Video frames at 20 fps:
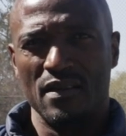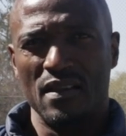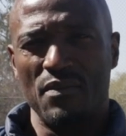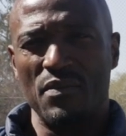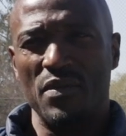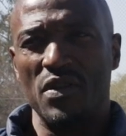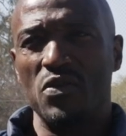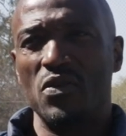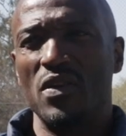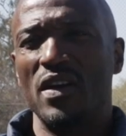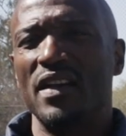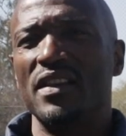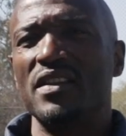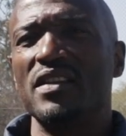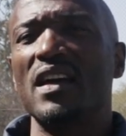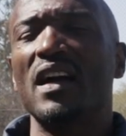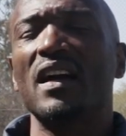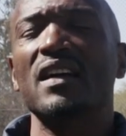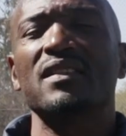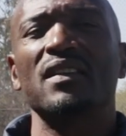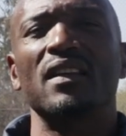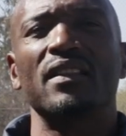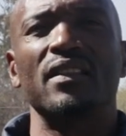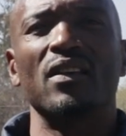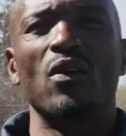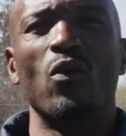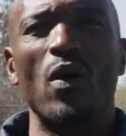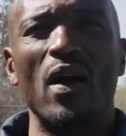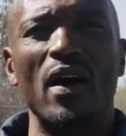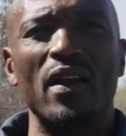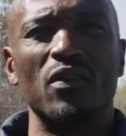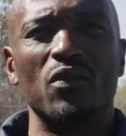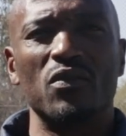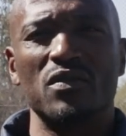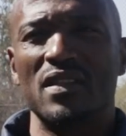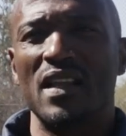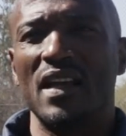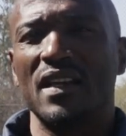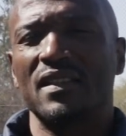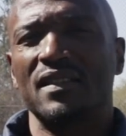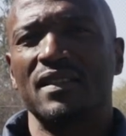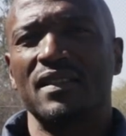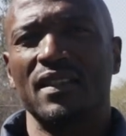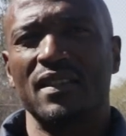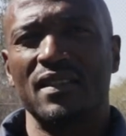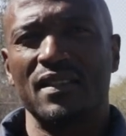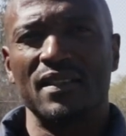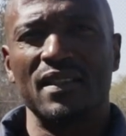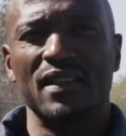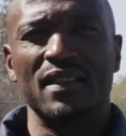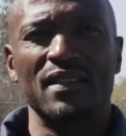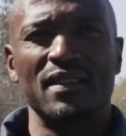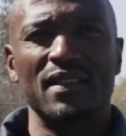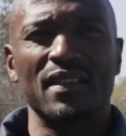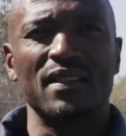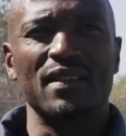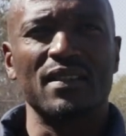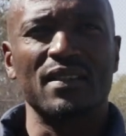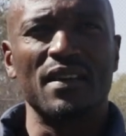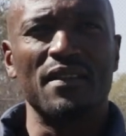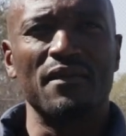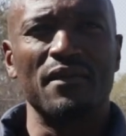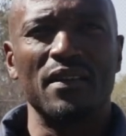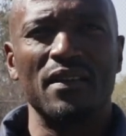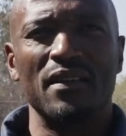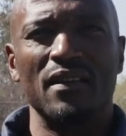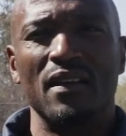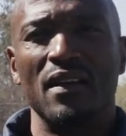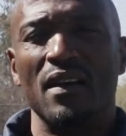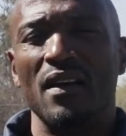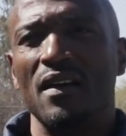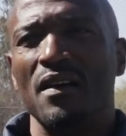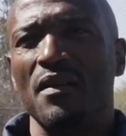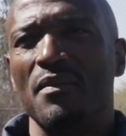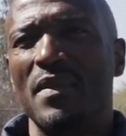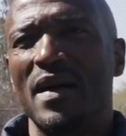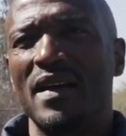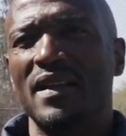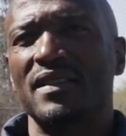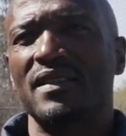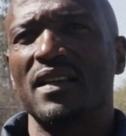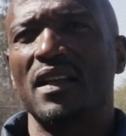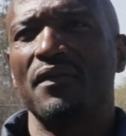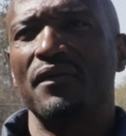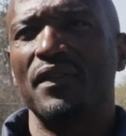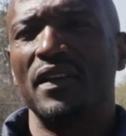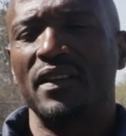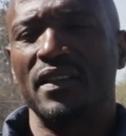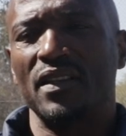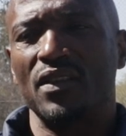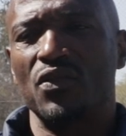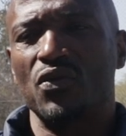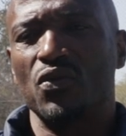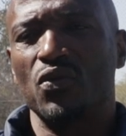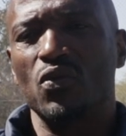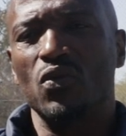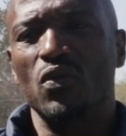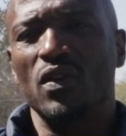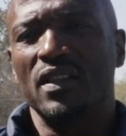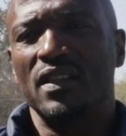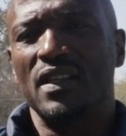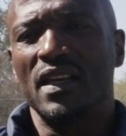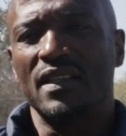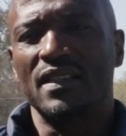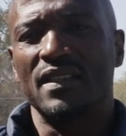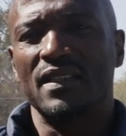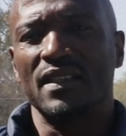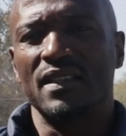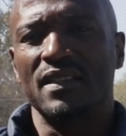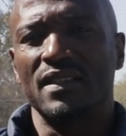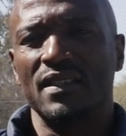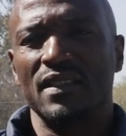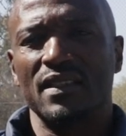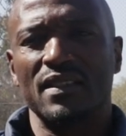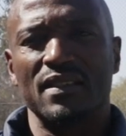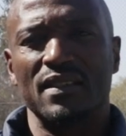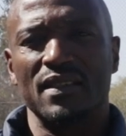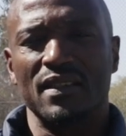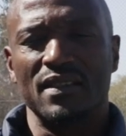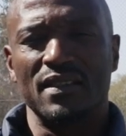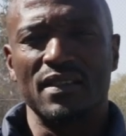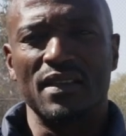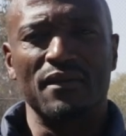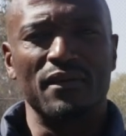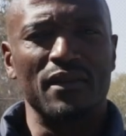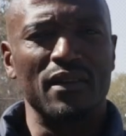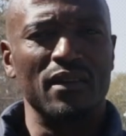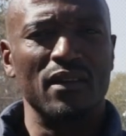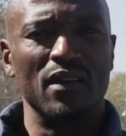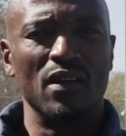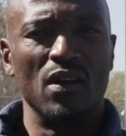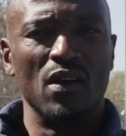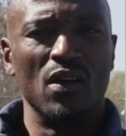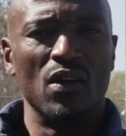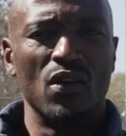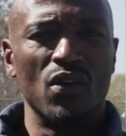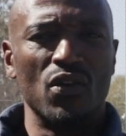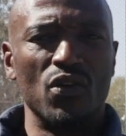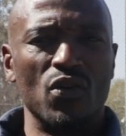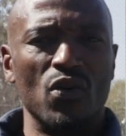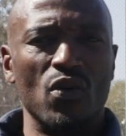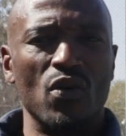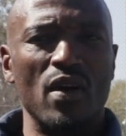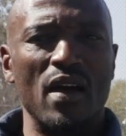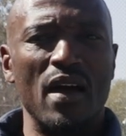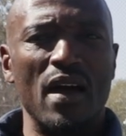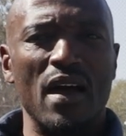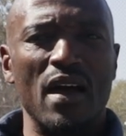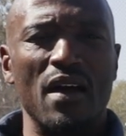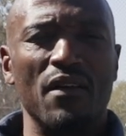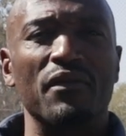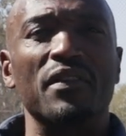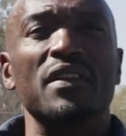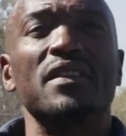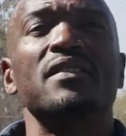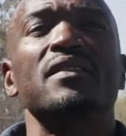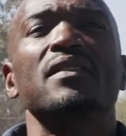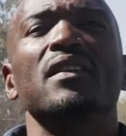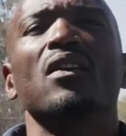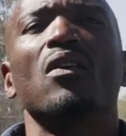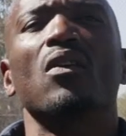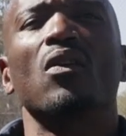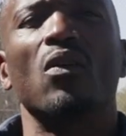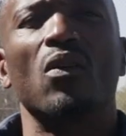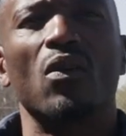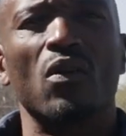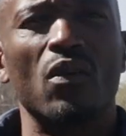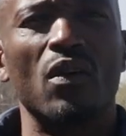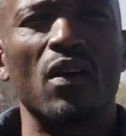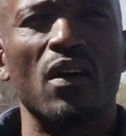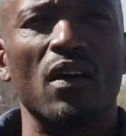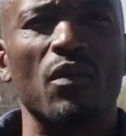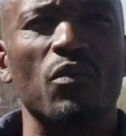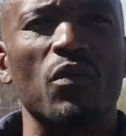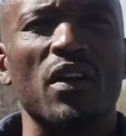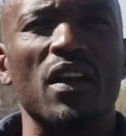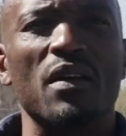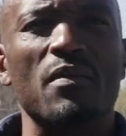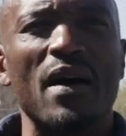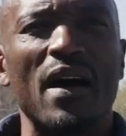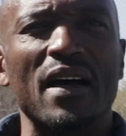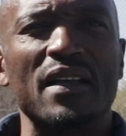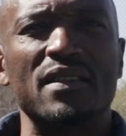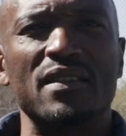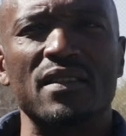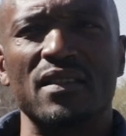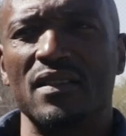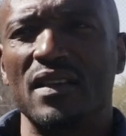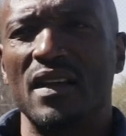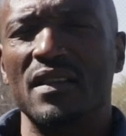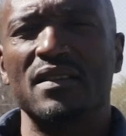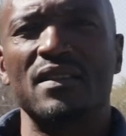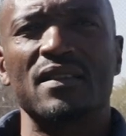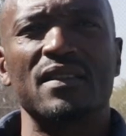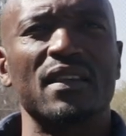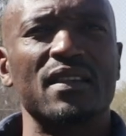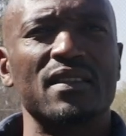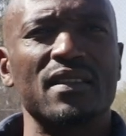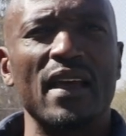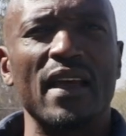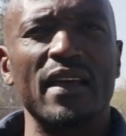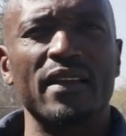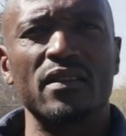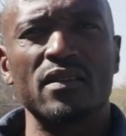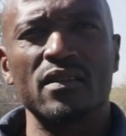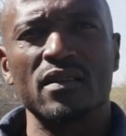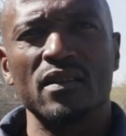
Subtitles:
I mean, you had Nyaks at the one who's like 6'6", 6'7". Myself at the two at like 6'6", 6'7". You have Lesego Molebatsi at 6'8".